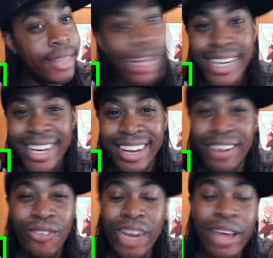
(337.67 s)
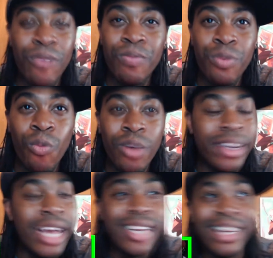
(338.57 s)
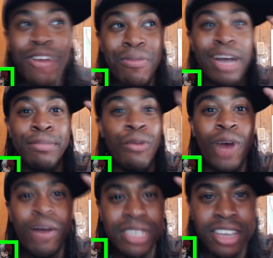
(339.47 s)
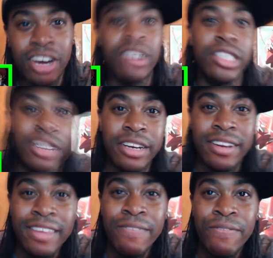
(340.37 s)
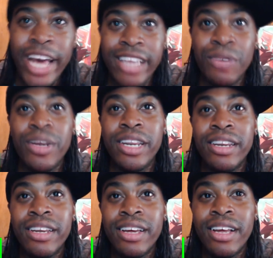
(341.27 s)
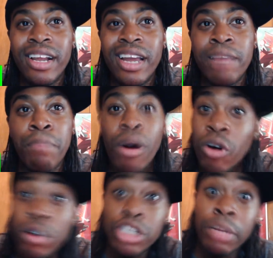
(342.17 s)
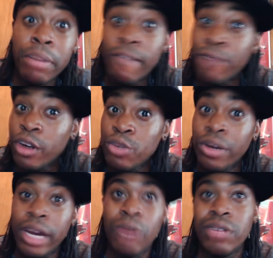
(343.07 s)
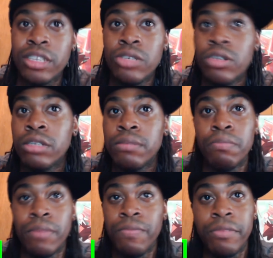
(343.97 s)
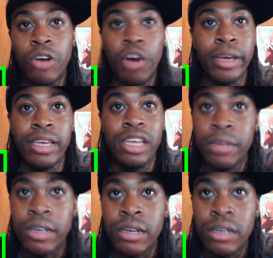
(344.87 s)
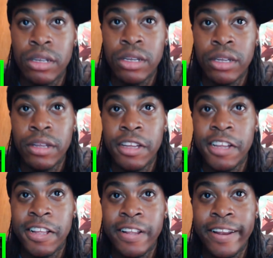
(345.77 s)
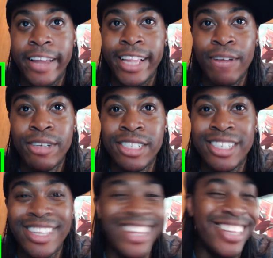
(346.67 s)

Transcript: that, like, that that reminds me, why wasn't Kanchan evacuated? Like, Bakugo should have been the first one out as soon as All Might came in. Like, that was.